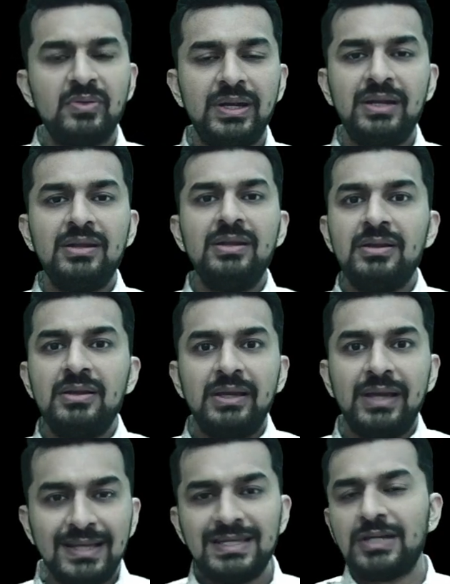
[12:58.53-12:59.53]
right?
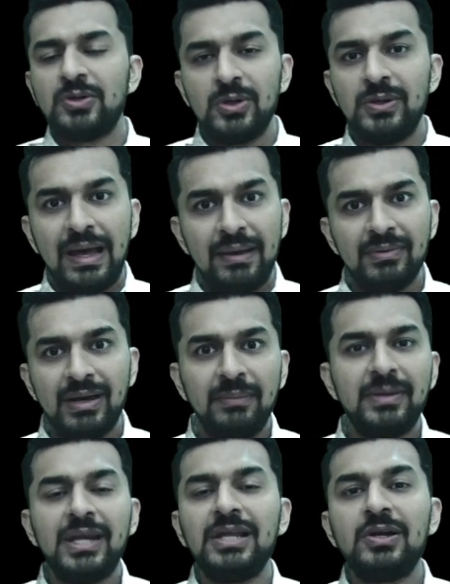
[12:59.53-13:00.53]
As I told you, I'm,
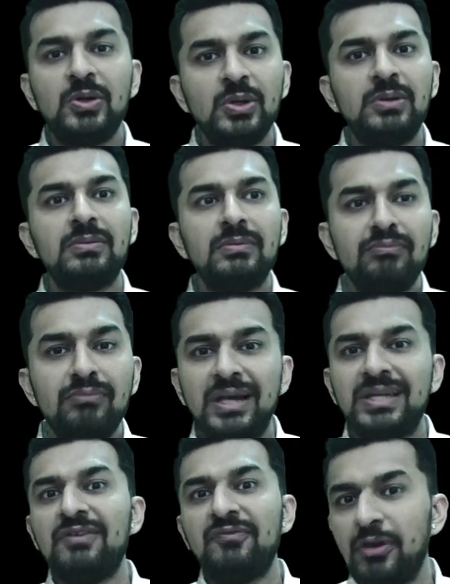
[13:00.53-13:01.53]
I'm getting good
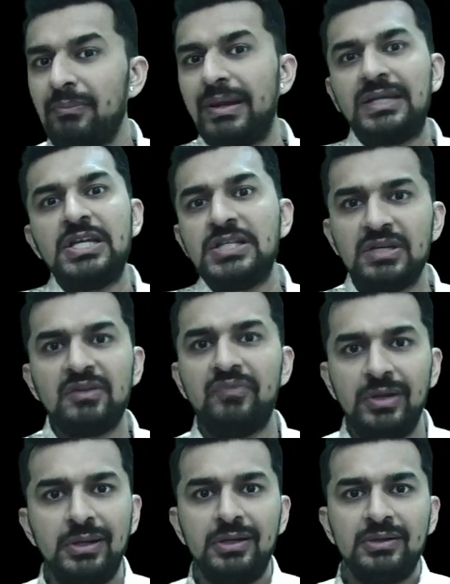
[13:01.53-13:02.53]
money from my teaching
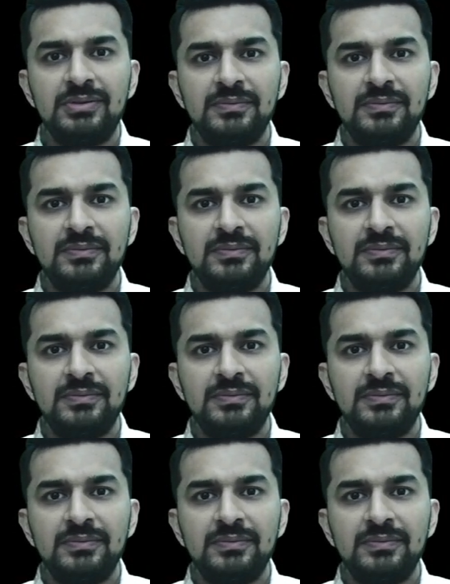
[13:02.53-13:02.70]
field.